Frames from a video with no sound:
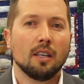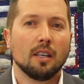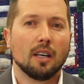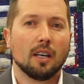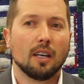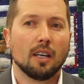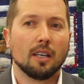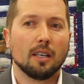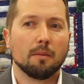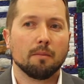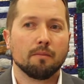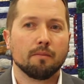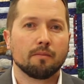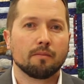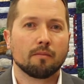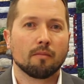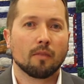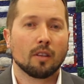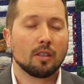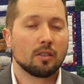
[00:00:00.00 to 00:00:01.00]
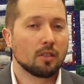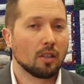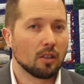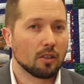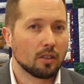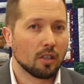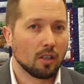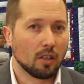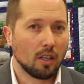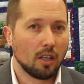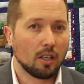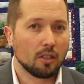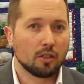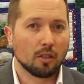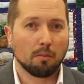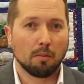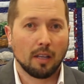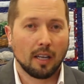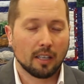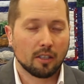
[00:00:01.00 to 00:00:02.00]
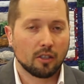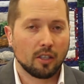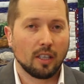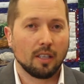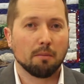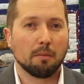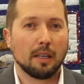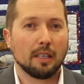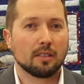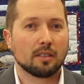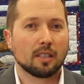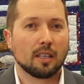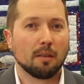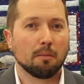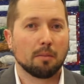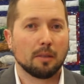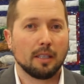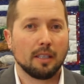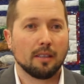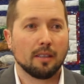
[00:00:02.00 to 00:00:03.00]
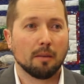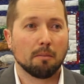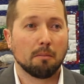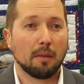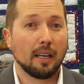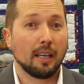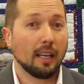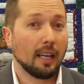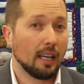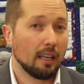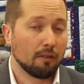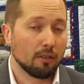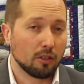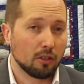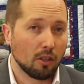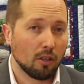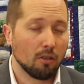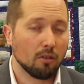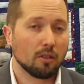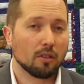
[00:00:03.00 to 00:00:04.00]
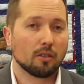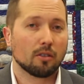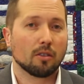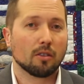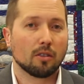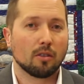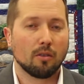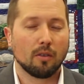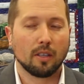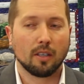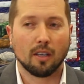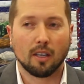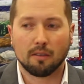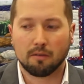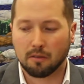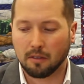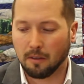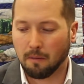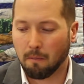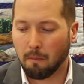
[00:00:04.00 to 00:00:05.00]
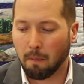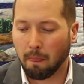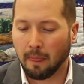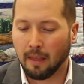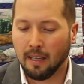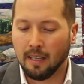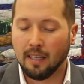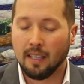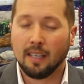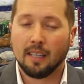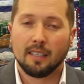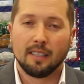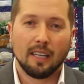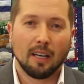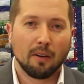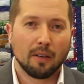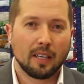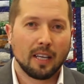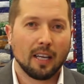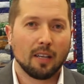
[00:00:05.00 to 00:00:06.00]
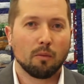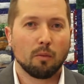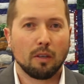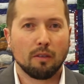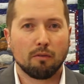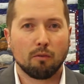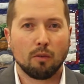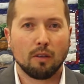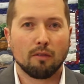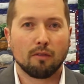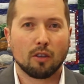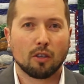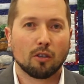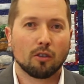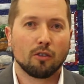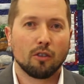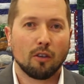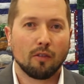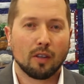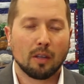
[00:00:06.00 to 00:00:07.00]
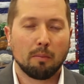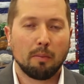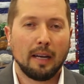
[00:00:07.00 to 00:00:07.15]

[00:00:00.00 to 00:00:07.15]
to launch a blockchain-based company that might have a token or a coin offering. Now again, we've learned over the